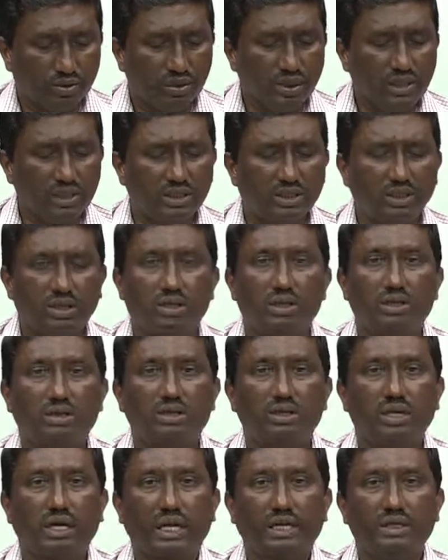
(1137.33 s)
these
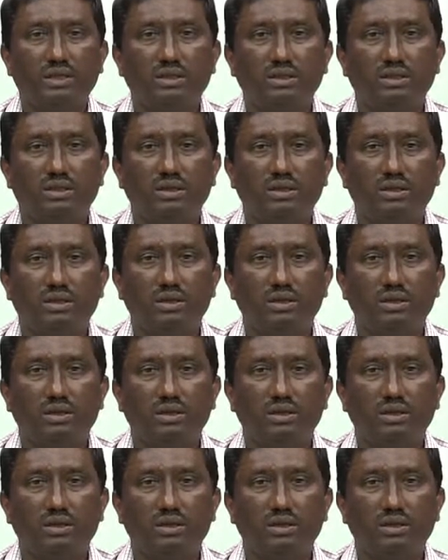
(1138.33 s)
studies,